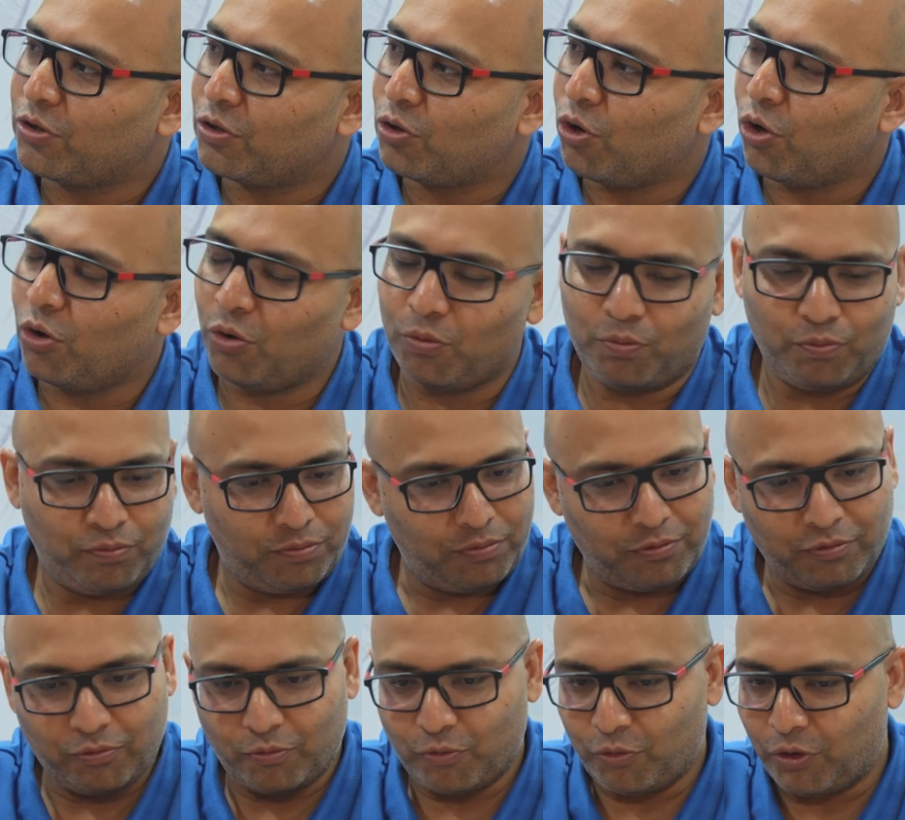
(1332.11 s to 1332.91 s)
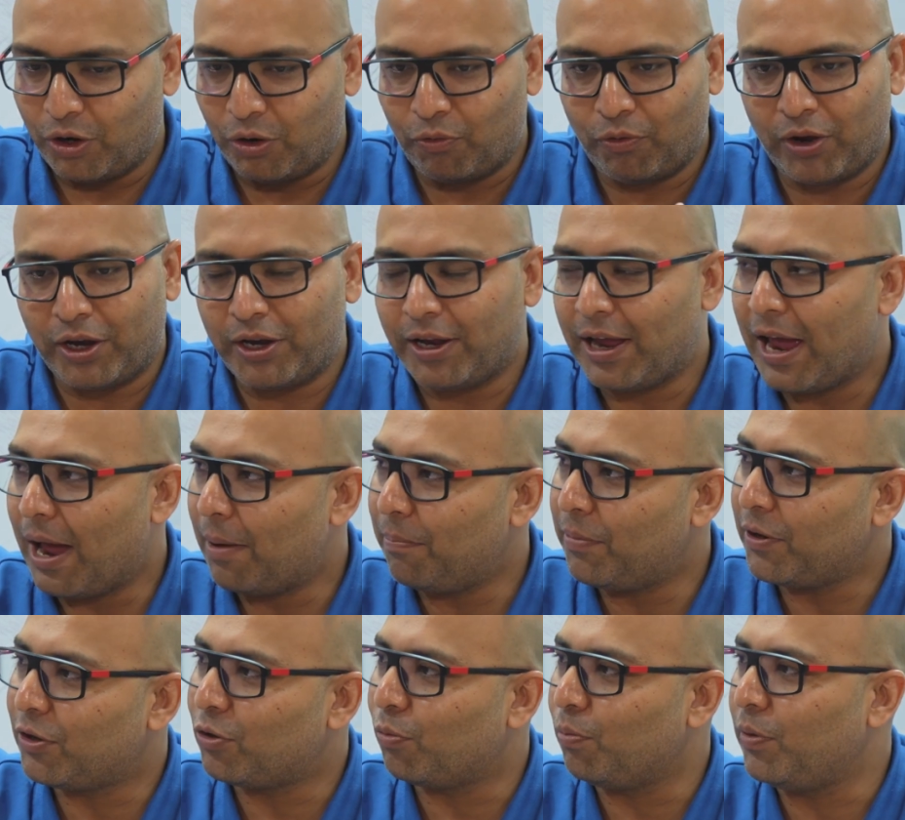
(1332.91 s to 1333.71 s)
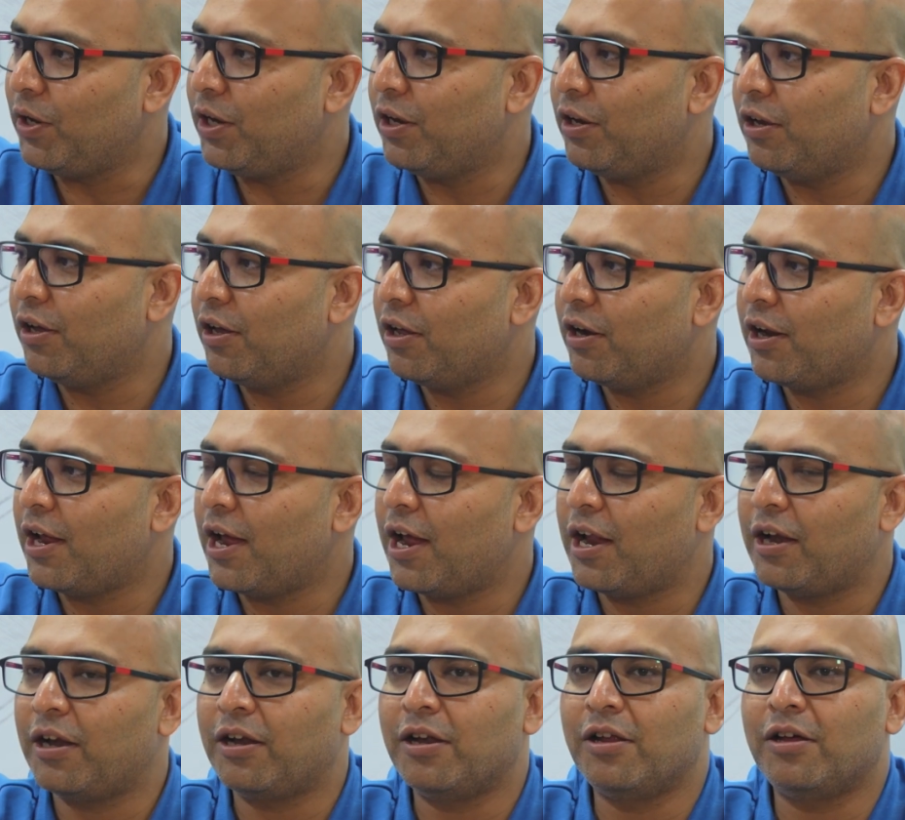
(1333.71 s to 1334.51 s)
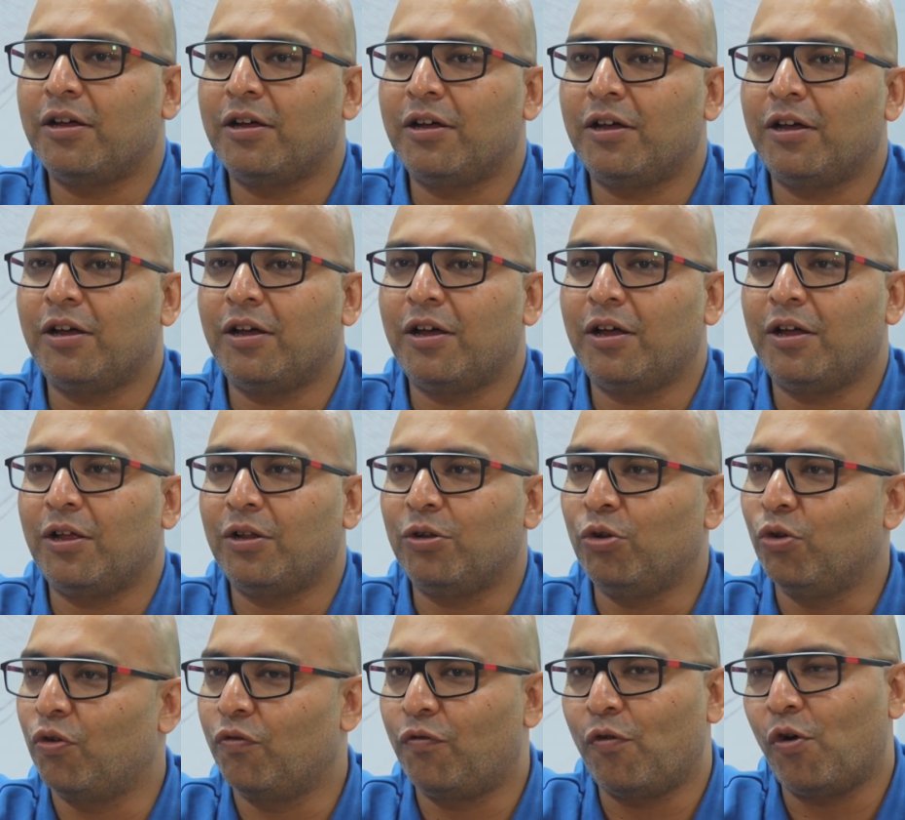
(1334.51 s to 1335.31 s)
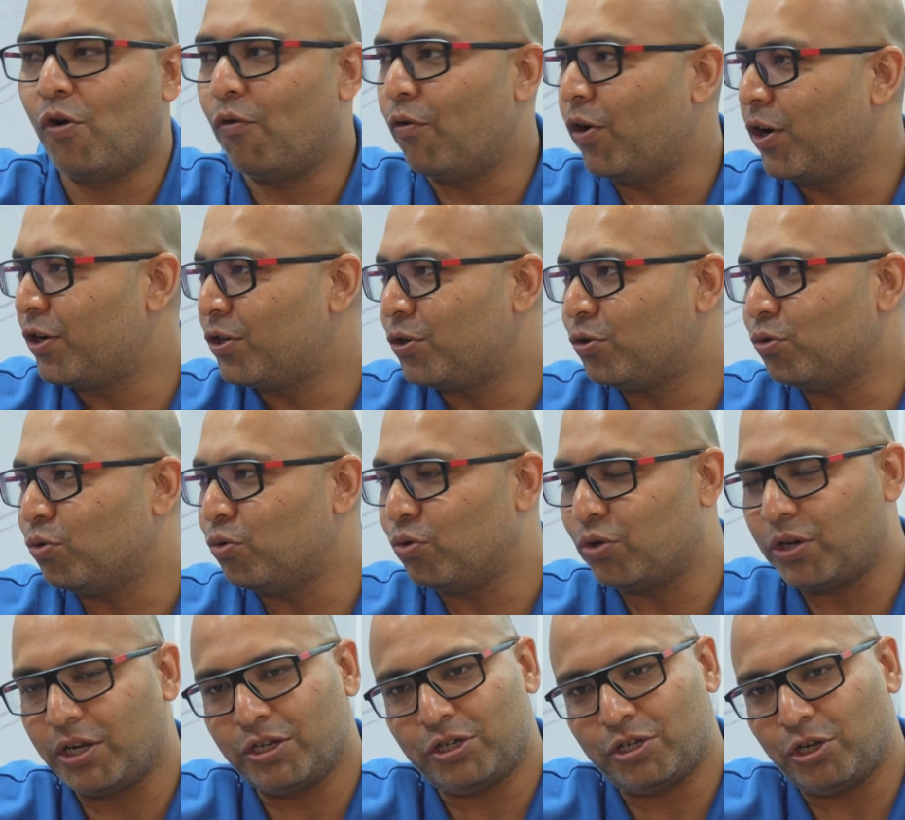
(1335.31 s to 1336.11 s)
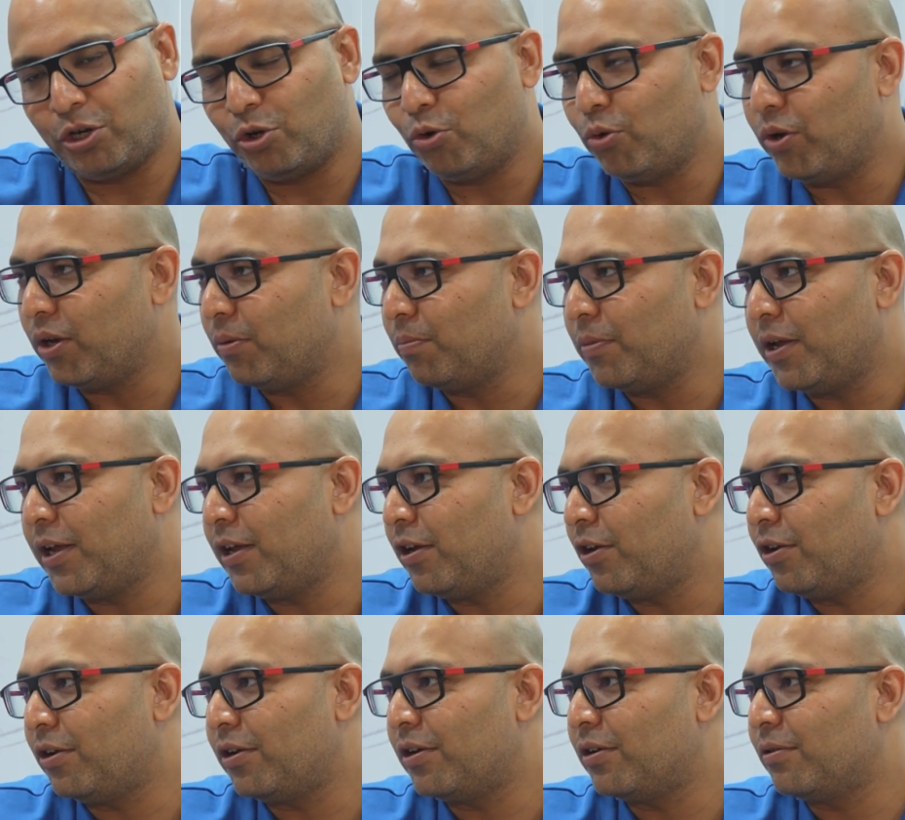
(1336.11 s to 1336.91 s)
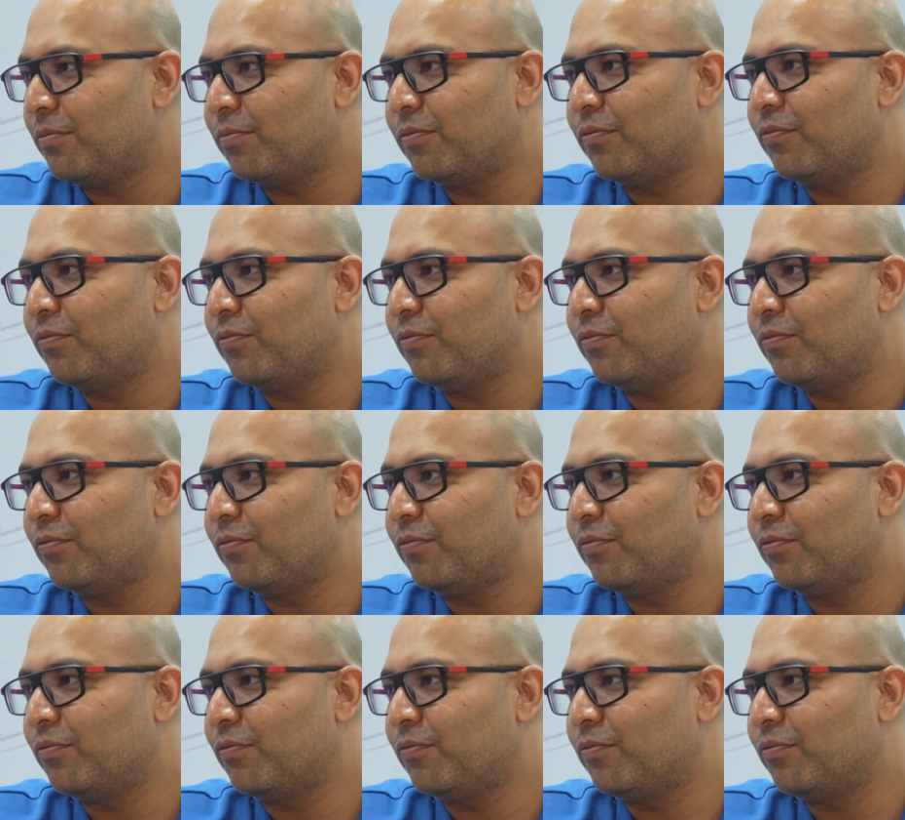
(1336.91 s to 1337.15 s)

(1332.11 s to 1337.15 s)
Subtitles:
So we are very happy to be here and look forward to continuing being here.